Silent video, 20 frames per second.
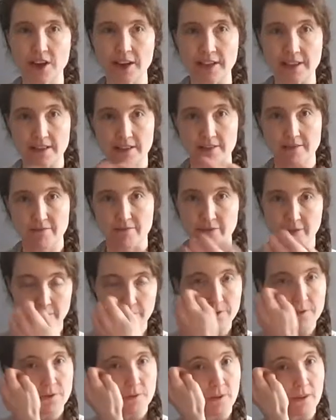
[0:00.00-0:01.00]
China, for
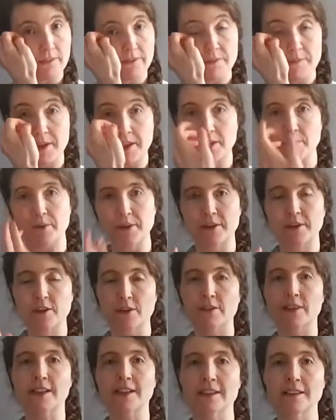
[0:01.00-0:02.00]
those who aren't familiar with
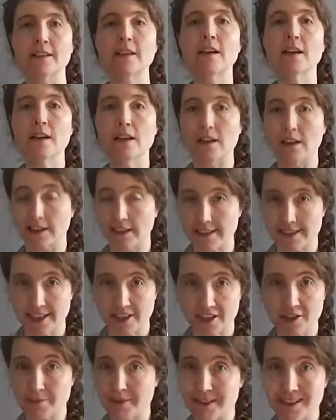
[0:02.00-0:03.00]
Korean
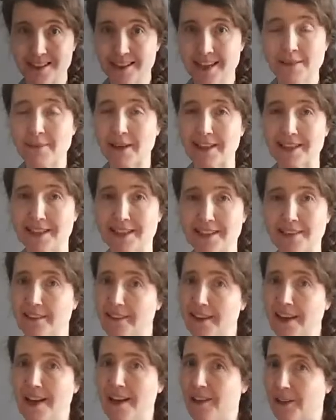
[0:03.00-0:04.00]
architecture. But the same idea.
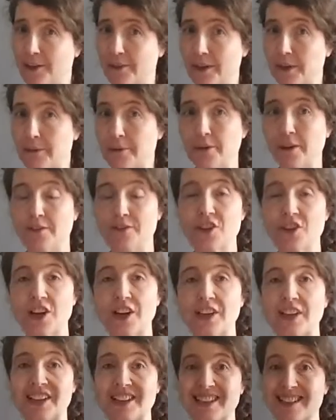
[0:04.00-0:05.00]
The Great Wall of
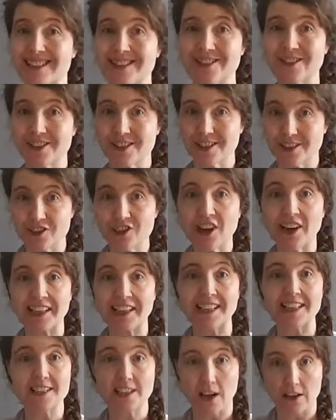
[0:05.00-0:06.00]
China isn't just a
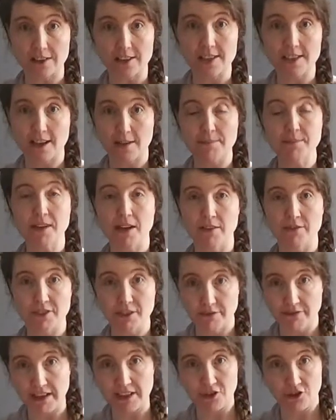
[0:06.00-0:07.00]
Chinese concept of
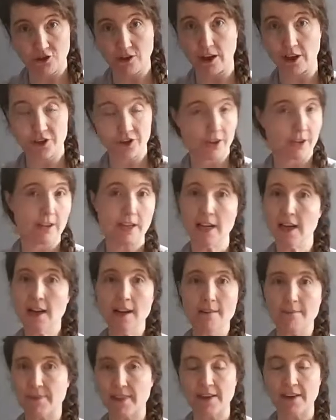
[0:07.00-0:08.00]
defense structure.
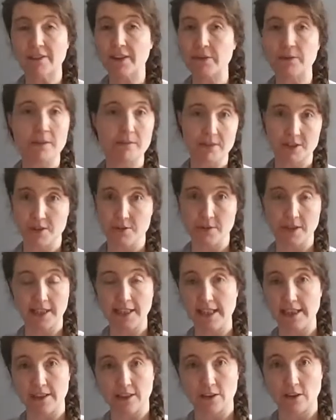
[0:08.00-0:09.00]
Everyone was
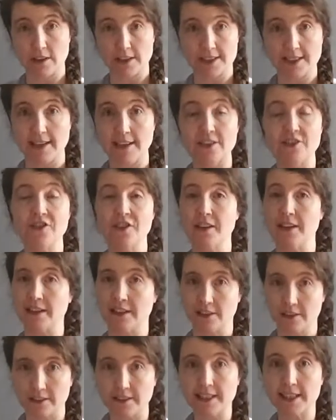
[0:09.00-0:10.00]
doing that across Asia,
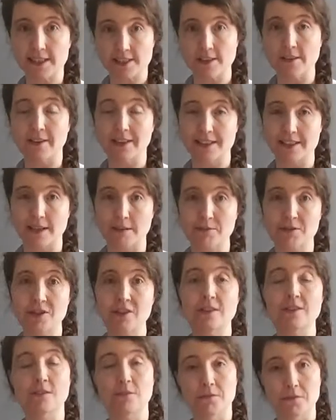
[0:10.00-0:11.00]
and Korea is no
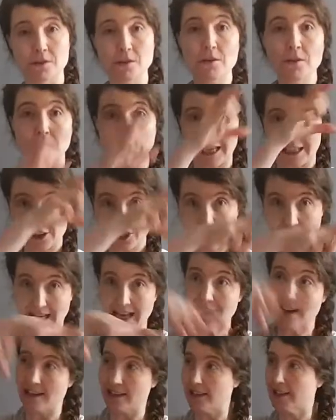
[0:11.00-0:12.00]
exception. So Seoul actually
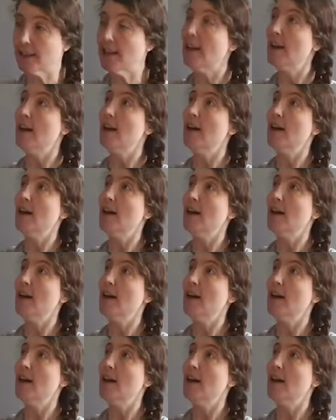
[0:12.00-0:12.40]
has